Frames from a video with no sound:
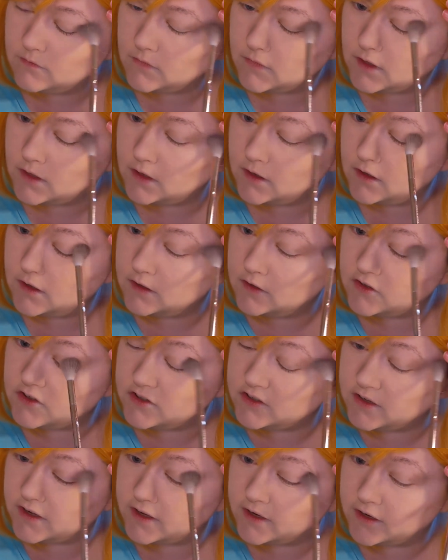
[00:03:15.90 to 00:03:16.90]
again,
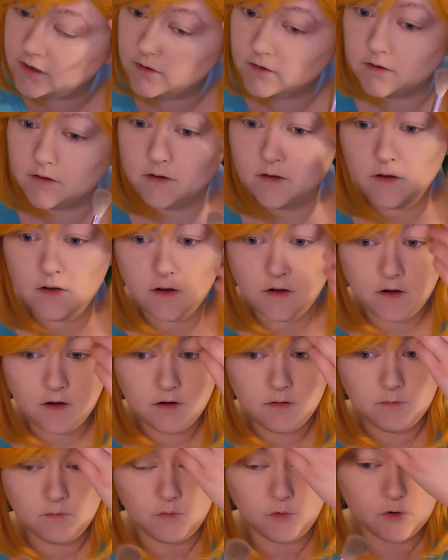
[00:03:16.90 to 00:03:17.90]
just adding
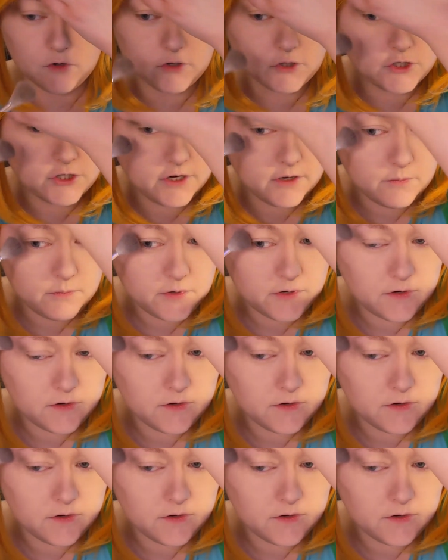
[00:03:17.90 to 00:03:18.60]
more shape.